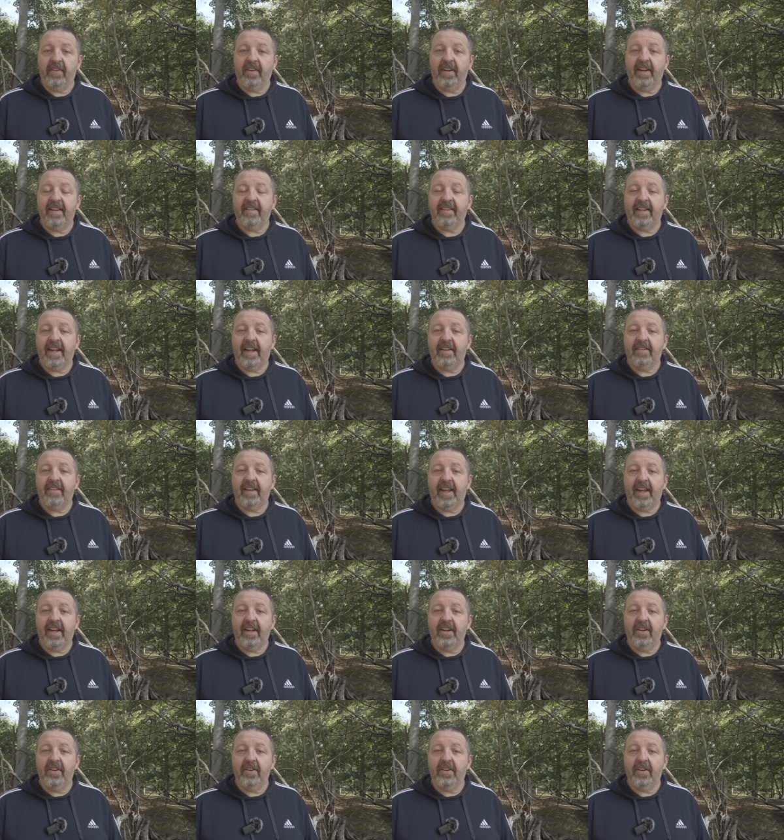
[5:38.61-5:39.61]
So let's now
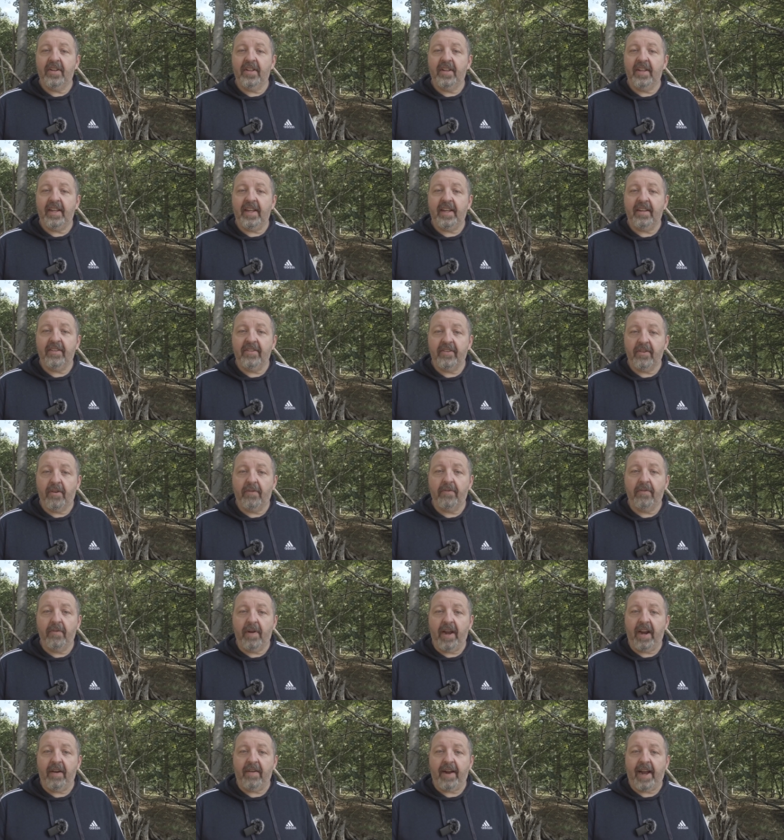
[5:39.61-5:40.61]
take a look at the
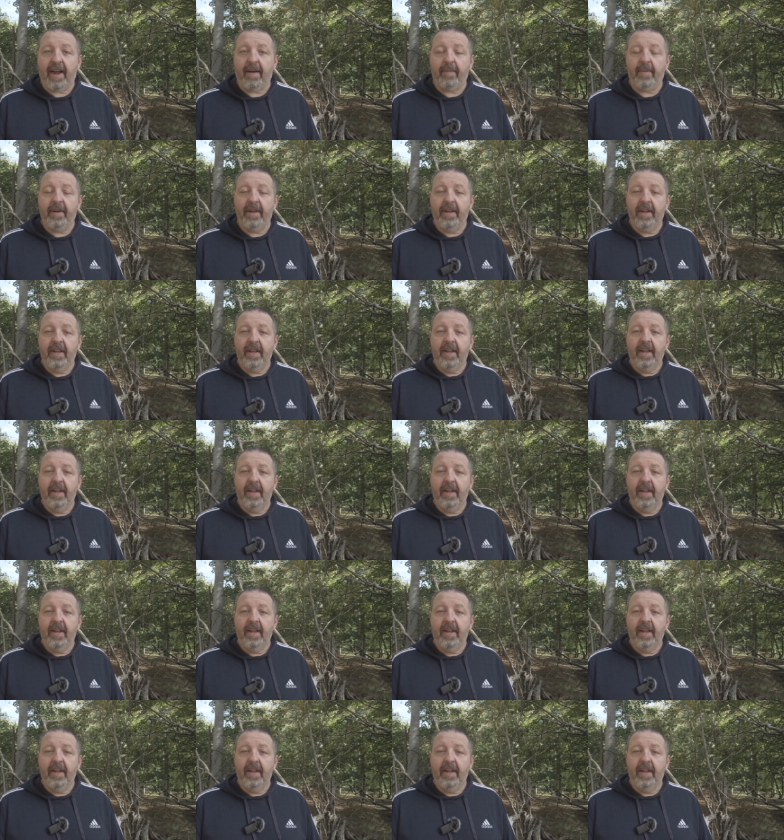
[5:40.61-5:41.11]
software app